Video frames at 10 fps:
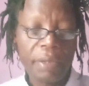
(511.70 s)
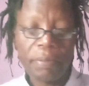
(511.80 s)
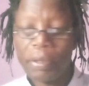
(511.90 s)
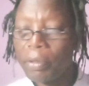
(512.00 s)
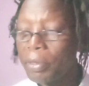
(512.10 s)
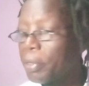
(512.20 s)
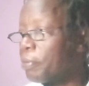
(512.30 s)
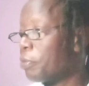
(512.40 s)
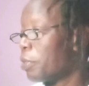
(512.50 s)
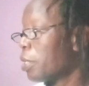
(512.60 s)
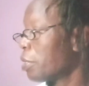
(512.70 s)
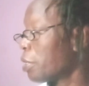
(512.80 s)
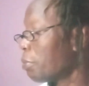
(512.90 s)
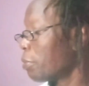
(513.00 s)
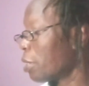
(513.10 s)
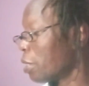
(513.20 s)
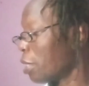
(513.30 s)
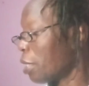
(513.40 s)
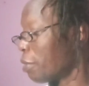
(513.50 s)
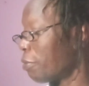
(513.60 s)
Because if you take something
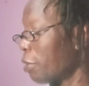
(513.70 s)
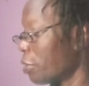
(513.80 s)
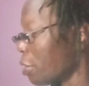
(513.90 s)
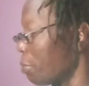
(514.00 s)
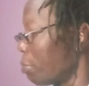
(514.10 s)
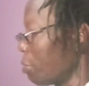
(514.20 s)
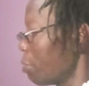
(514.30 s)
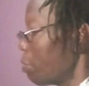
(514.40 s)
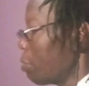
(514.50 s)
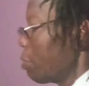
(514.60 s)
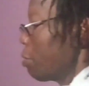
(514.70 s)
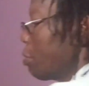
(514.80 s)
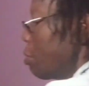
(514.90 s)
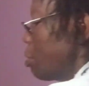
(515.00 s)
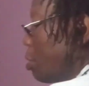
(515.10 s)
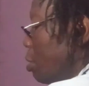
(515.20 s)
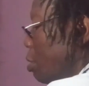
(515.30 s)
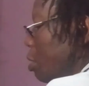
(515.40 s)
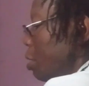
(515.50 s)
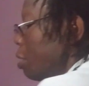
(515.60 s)
like, for example,
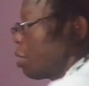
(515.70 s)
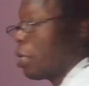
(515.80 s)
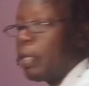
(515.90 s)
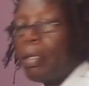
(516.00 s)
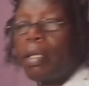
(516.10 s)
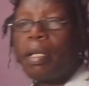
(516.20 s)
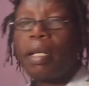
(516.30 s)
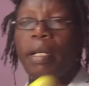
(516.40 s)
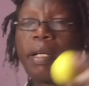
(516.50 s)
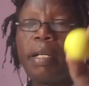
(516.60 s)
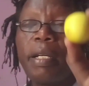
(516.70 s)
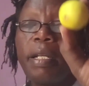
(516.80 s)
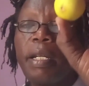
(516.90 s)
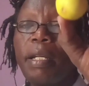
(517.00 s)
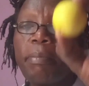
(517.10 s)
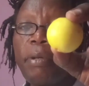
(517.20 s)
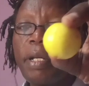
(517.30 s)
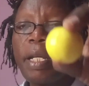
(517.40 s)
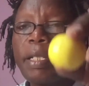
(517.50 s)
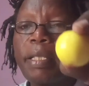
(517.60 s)
a
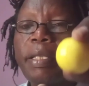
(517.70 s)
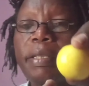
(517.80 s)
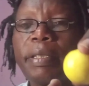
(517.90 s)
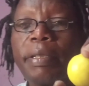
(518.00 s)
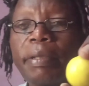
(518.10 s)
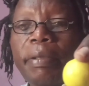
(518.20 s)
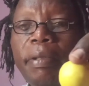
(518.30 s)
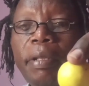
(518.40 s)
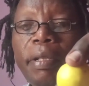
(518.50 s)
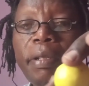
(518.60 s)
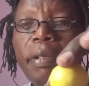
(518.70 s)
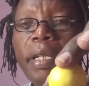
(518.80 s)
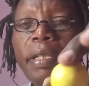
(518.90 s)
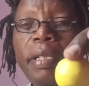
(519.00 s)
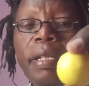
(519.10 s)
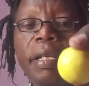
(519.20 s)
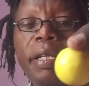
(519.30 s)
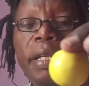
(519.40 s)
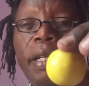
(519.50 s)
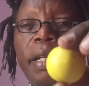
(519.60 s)
lemon like this, right,
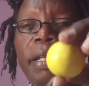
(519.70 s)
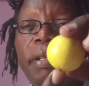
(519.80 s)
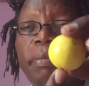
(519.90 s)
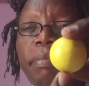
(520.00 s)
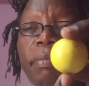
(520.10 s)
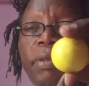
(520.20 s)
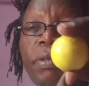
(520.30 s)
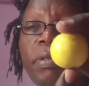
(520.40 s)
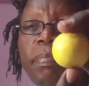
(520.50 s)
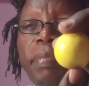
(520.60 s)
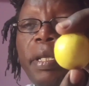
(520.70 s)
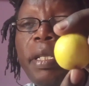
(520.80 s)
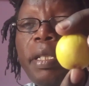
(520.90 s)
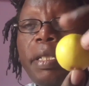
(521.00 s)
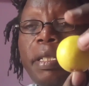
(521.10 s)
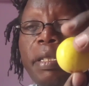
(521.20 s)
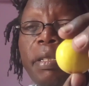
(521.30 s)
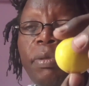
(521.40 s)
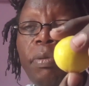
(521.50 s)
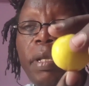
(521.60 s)
and you spin it
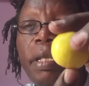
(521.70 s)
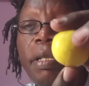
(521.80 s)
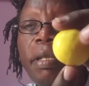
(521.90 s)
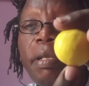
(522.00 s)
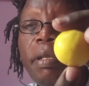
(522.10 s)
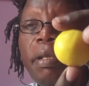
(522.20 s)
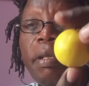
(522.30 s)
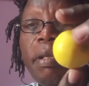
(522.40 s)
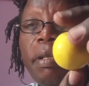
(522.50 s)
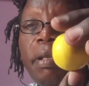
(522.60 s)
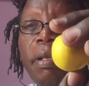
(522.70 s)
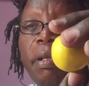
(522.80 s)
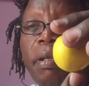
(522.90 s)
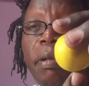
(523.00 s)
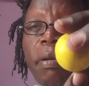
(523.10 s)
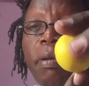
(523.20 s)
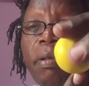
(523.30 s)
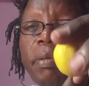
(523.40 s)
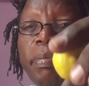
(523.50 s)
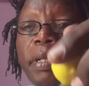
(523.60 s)
this way,
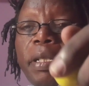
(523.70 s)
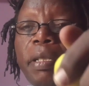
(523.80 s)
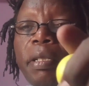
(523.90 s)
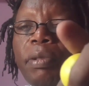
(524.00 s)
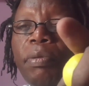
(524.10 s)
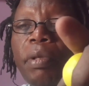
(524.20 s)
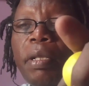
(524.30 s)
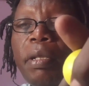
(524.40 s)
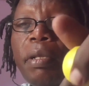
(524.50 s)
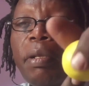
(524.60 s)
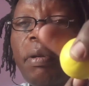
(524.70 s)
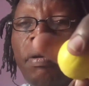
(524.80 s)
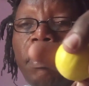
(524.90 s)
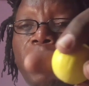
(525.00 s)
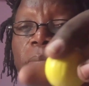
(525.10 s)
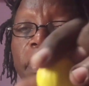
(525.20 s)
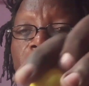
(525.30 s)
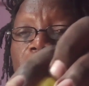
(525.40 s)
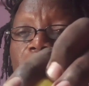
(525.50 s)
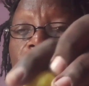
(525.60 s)
or spin it this way, or
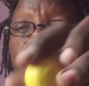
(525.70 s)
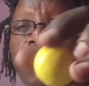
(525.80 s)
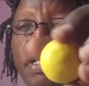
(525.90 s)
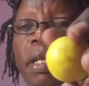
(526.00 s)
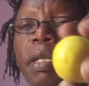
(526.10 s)
spin it this way,